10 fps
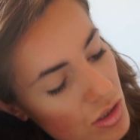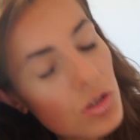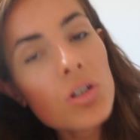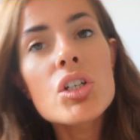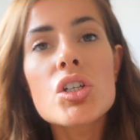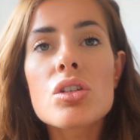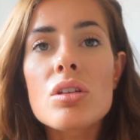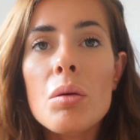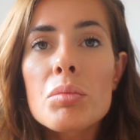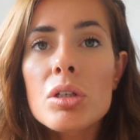As soon as you
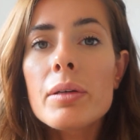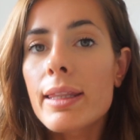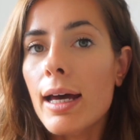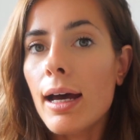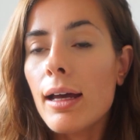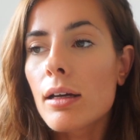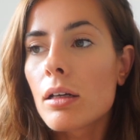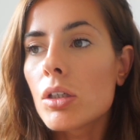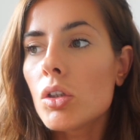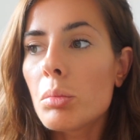stop doing that,
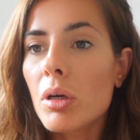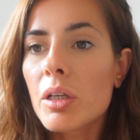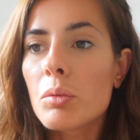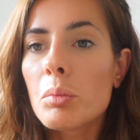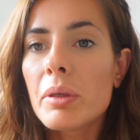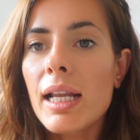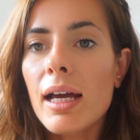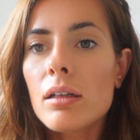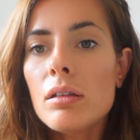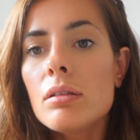your body will be
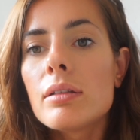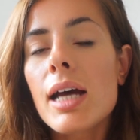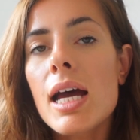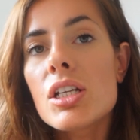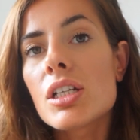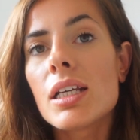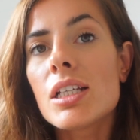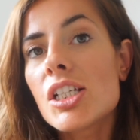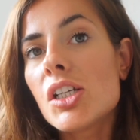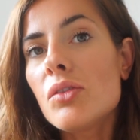like, oh, actually,
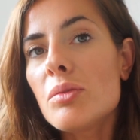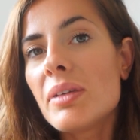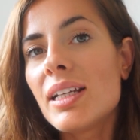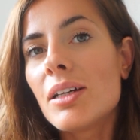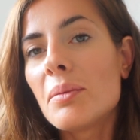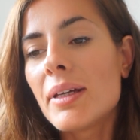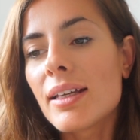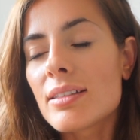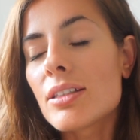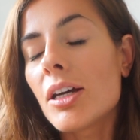she loves me a little
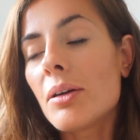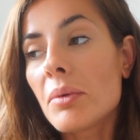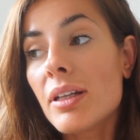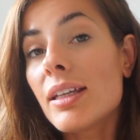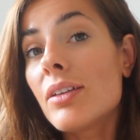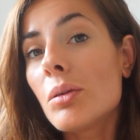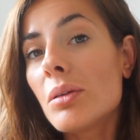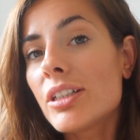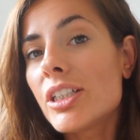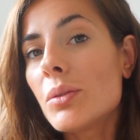bit, so I'm gonna give her
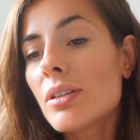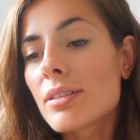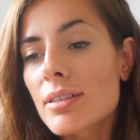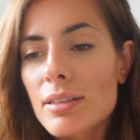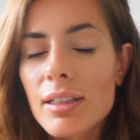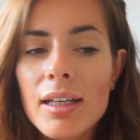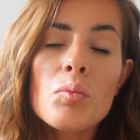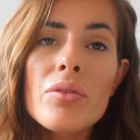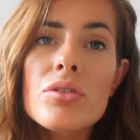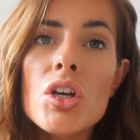what she wants.
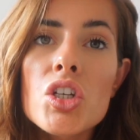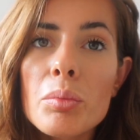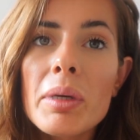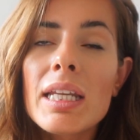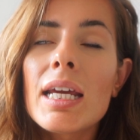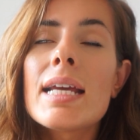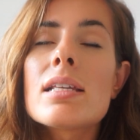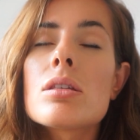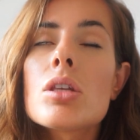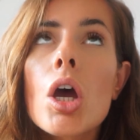With social media,
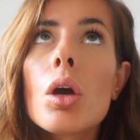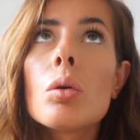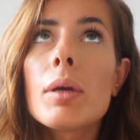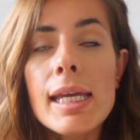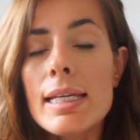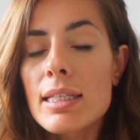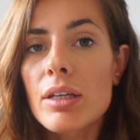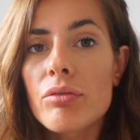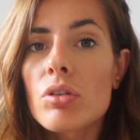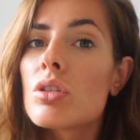it's so
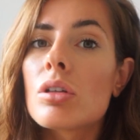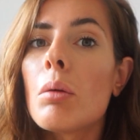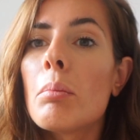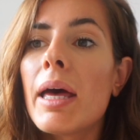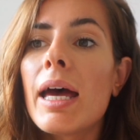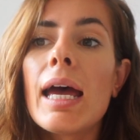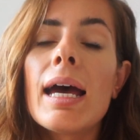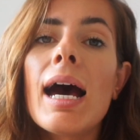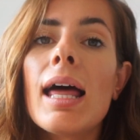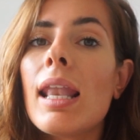easy for us to compare
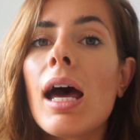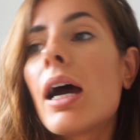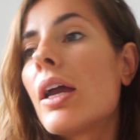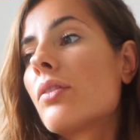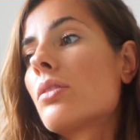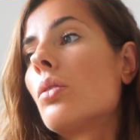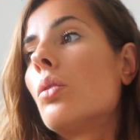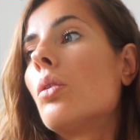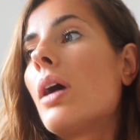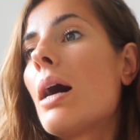our lives
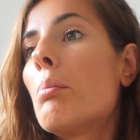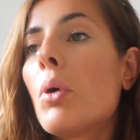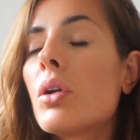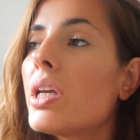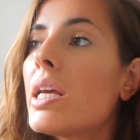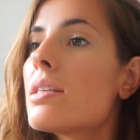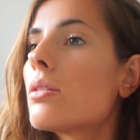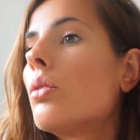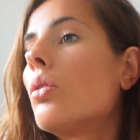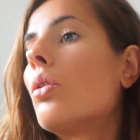or our
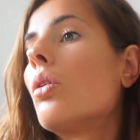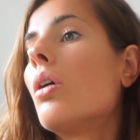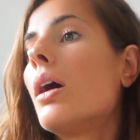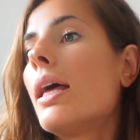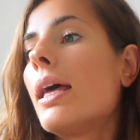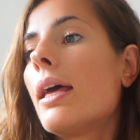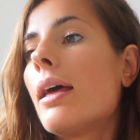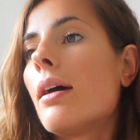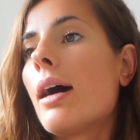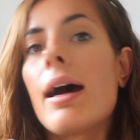bodies or
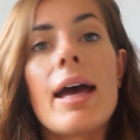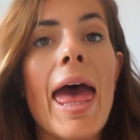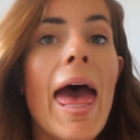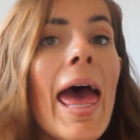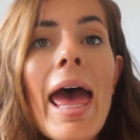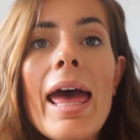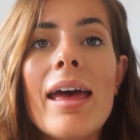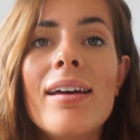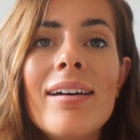our hair,